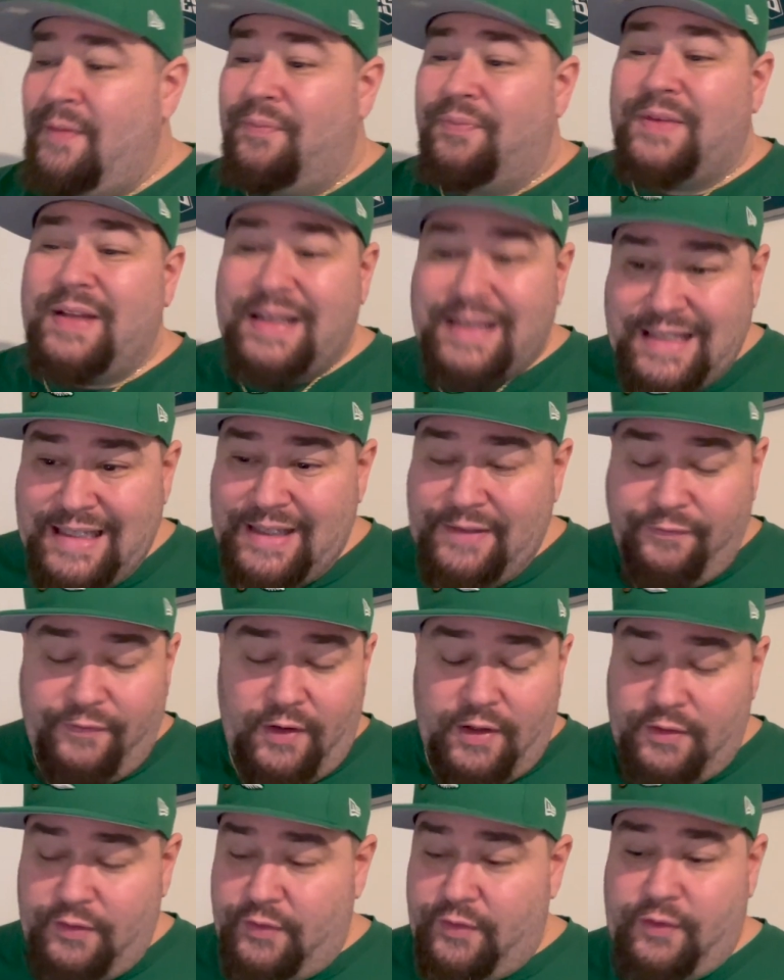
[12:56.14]
the
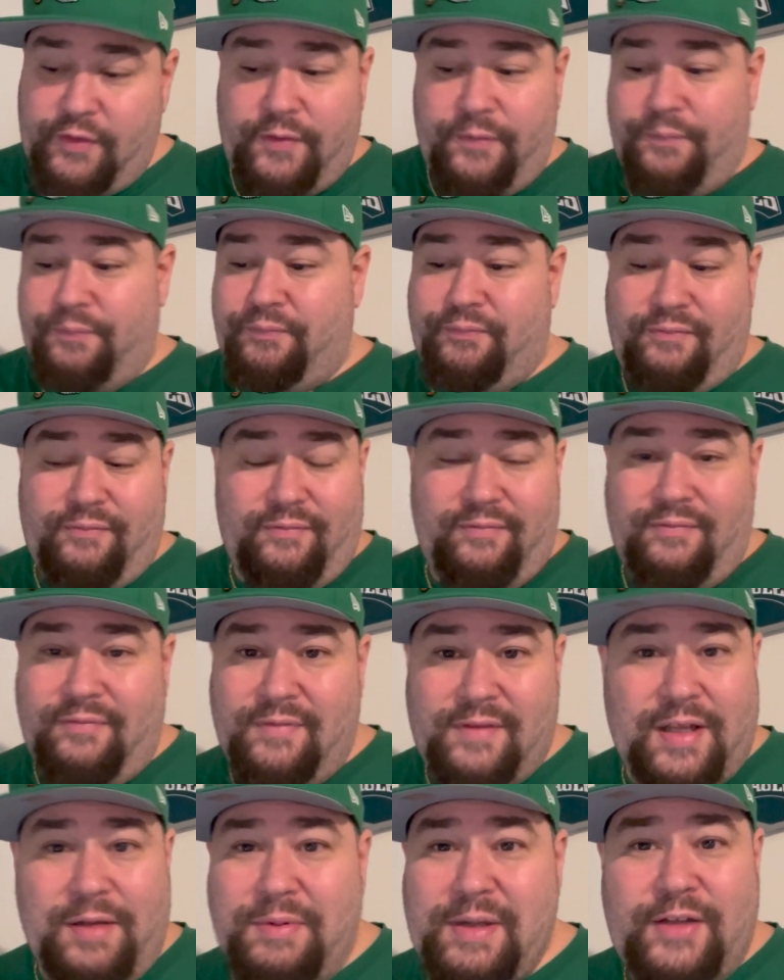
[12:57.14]
defense,
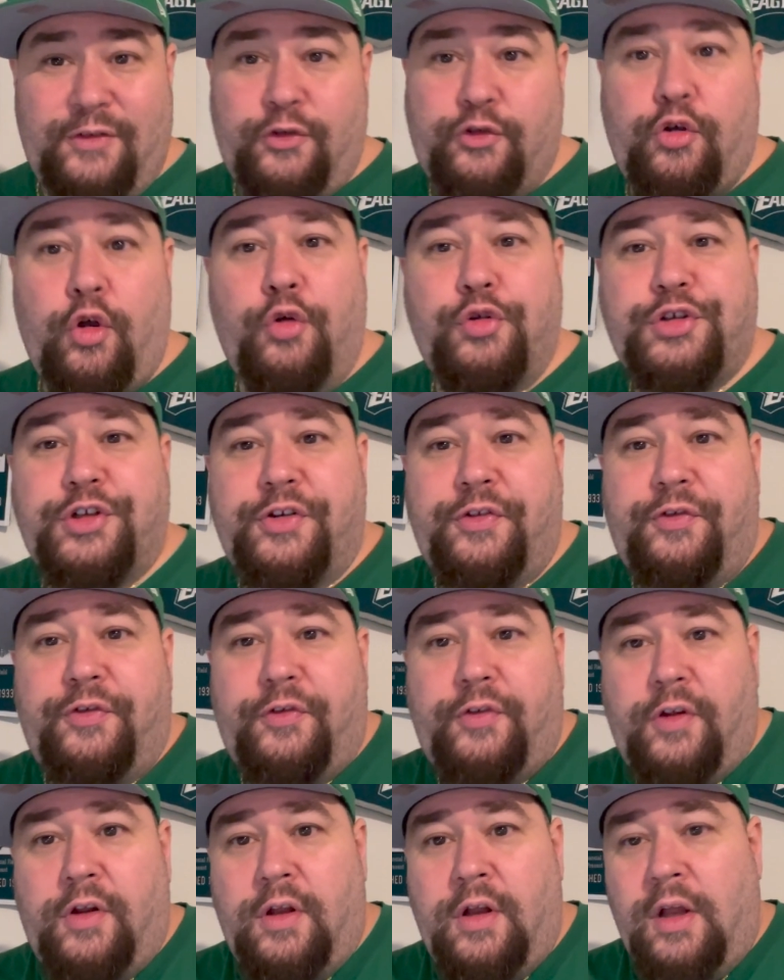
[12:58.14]
to me, is
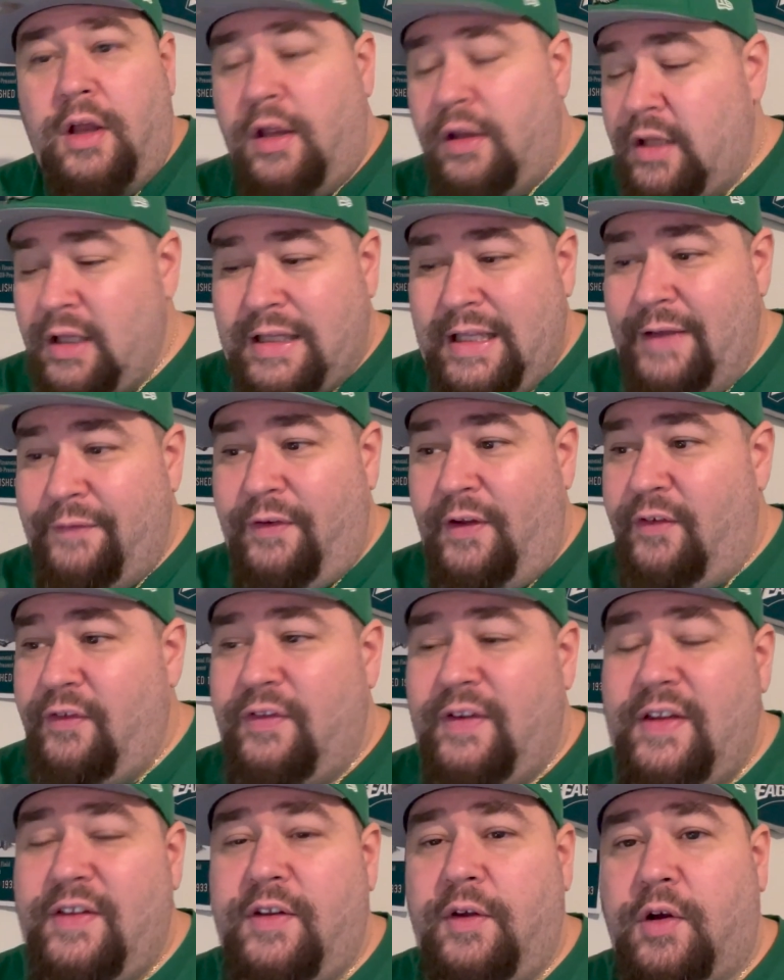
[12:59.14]
atrocious. The defense
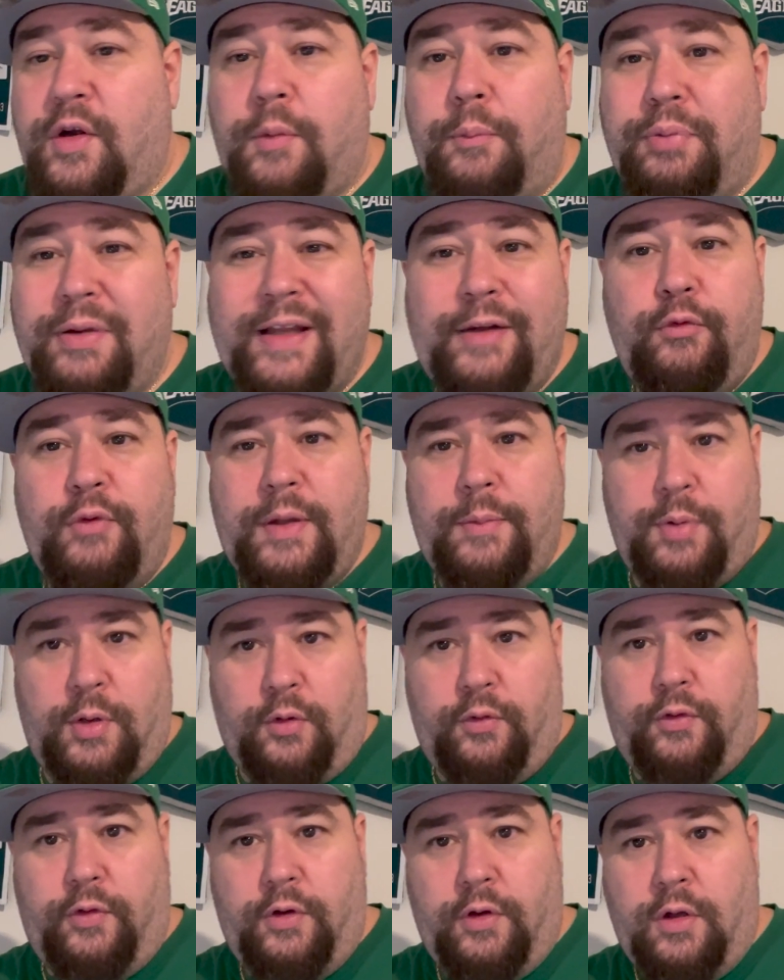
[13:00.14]
needs a complete
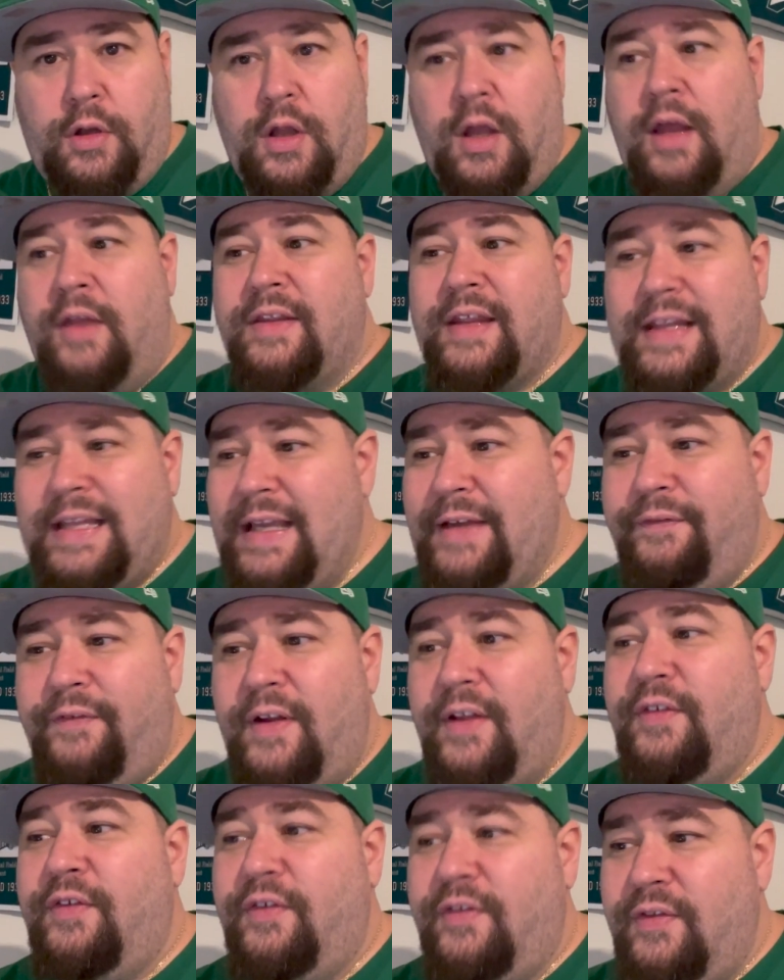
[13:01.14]
rebuild. The
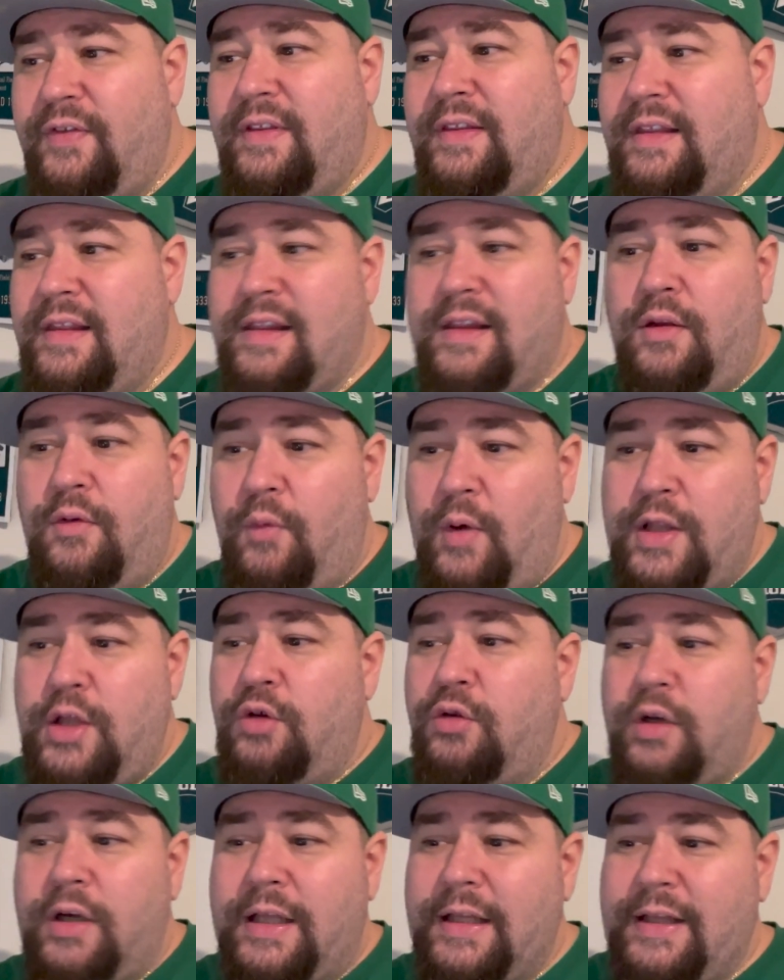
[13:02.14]
defense, when you
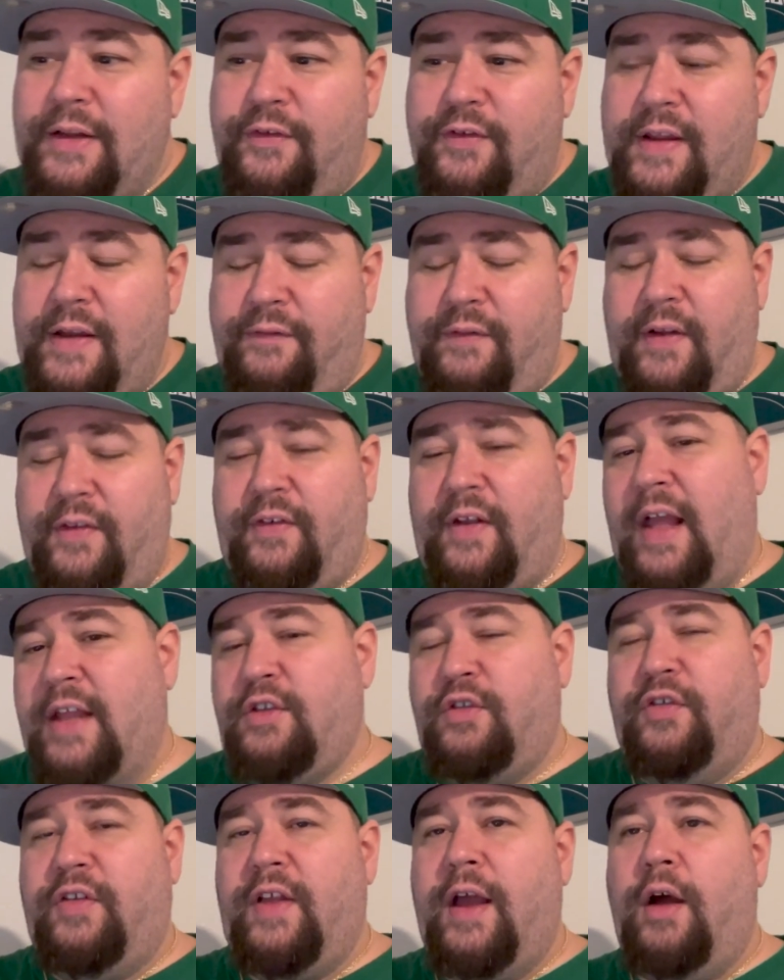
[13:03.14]
look at this defense and you
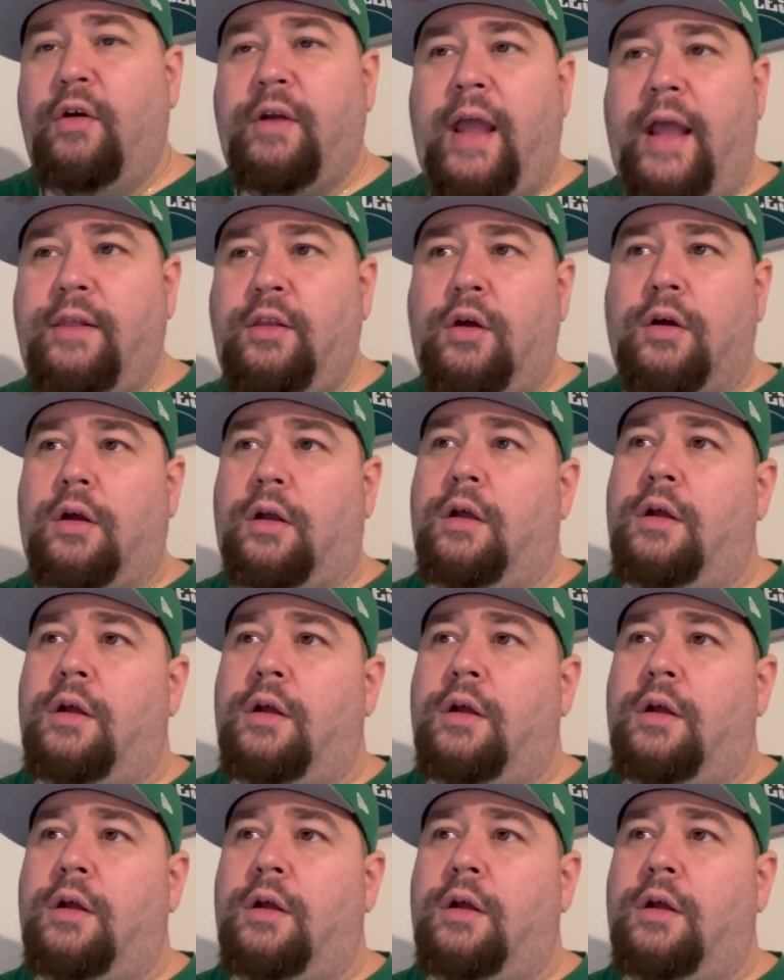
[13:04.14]
say, okay, look,